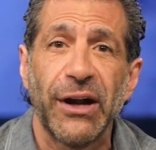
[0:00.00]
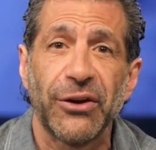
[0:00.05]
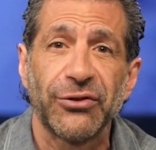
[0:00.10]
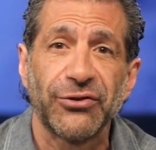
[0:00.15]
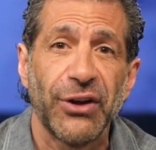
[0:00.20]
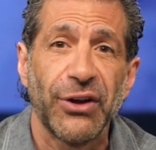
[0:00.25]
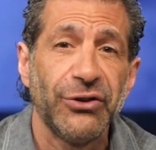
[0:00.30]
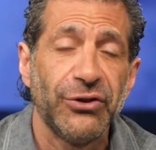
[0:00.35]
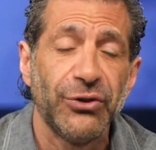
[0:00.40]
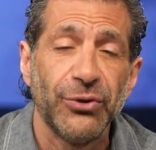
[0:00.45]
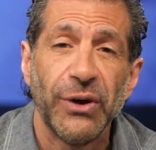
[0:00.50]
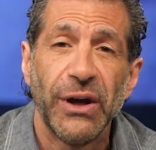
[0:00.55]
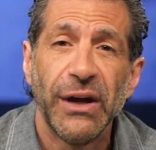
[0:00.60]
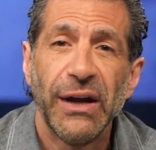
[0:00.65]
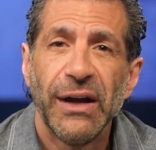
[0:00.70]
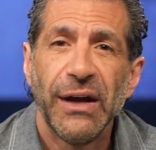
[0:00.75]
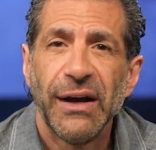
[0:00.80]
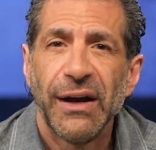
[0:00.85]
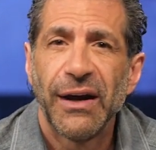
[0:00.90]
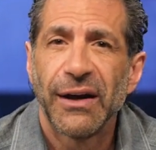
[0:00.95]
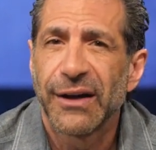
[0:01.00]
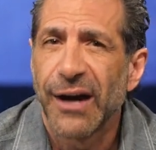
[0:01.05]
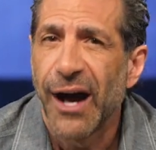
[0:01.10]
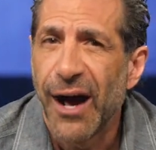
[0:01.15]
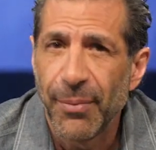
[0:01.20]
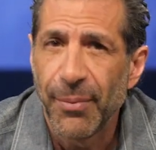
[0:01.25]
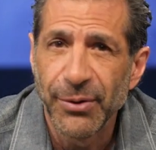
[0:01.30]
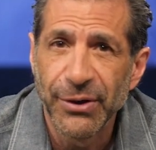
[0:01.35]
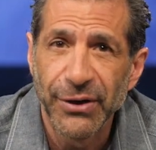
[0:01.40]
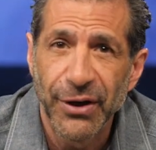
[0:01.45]
I'll send you a
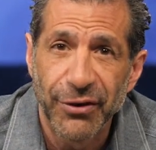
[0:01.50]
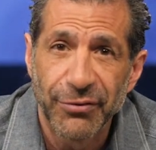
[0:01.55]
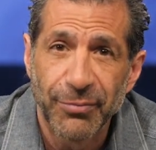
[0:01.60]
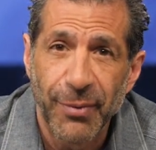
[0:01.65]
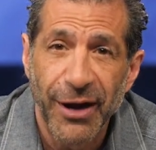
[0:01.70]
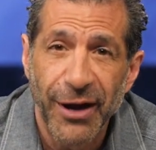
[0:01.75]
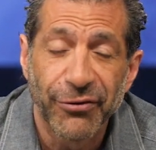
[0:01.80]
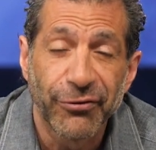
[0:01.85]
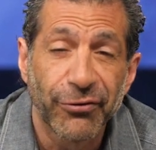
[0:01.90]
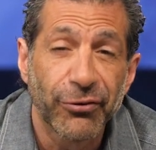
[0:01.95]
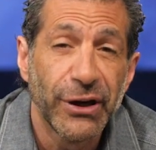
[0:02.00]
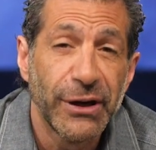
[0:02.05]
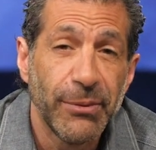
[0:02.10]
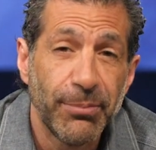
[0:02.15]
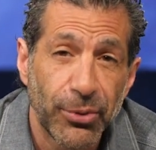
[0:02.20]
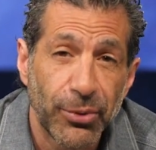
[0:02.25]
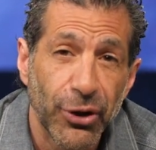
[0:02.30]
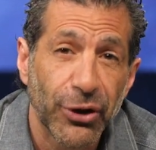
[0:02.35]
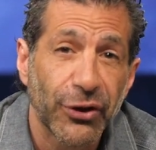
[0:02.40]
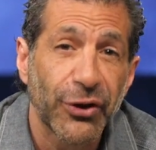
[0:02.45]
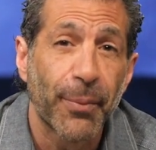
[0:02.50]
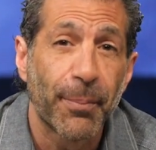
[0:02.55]
copy of my free book,